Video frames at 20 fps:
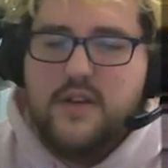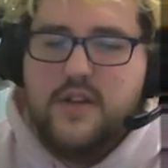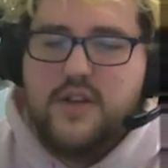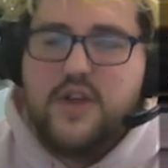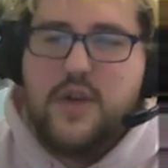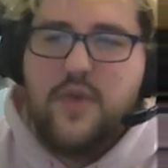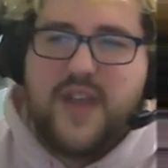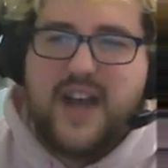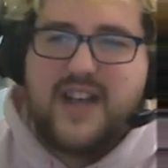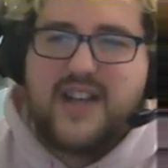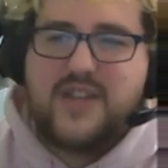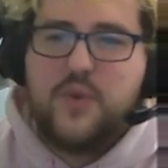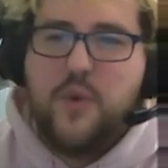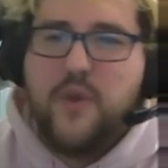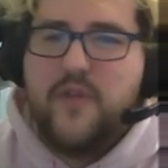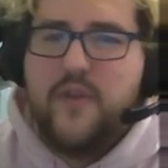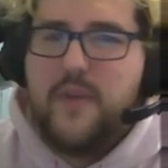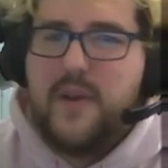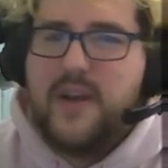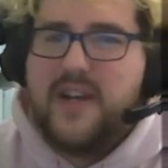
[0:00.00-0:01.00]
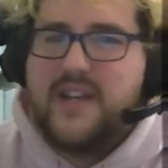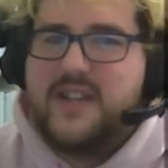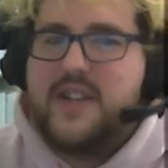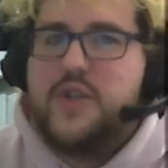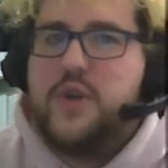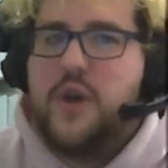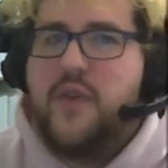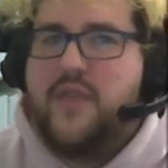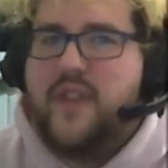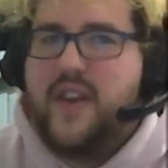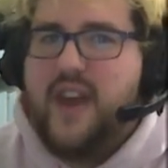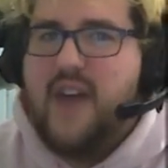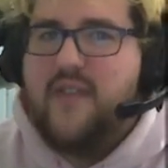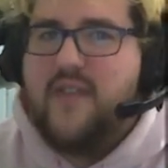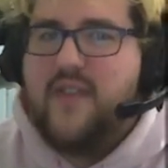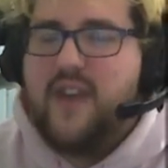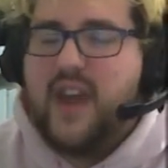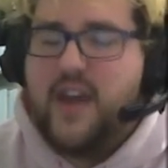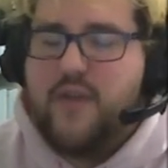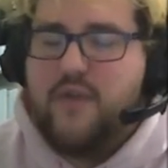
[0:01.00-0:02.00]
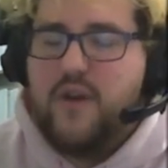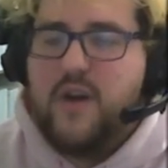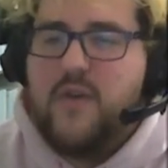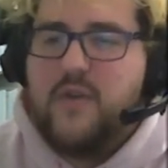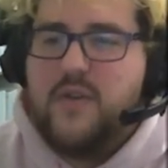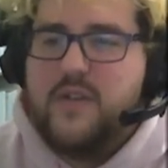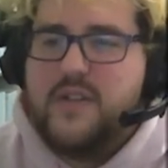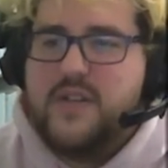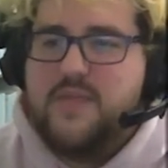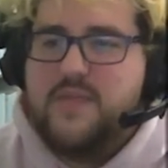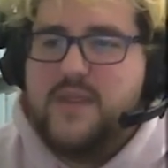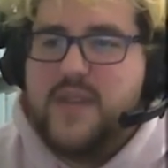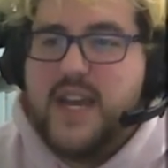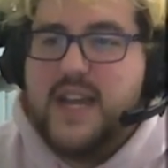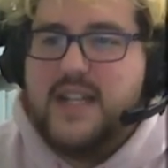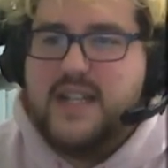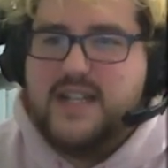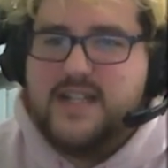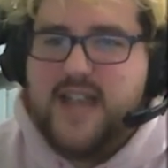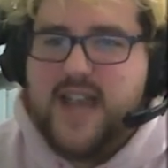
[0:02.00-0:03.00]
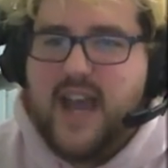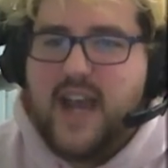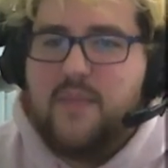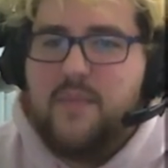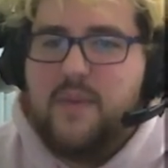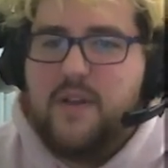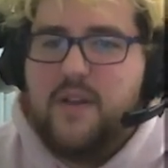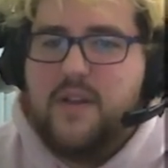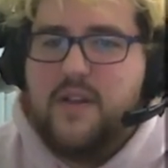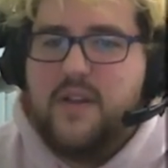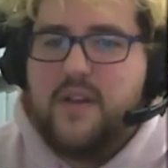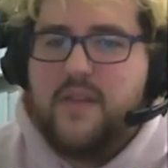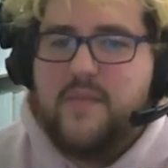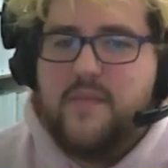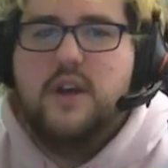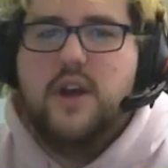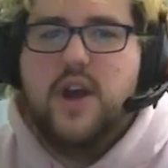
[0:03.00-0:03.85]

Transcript: So that's one of the biggest things you have to navigate around, it seems, in deck building.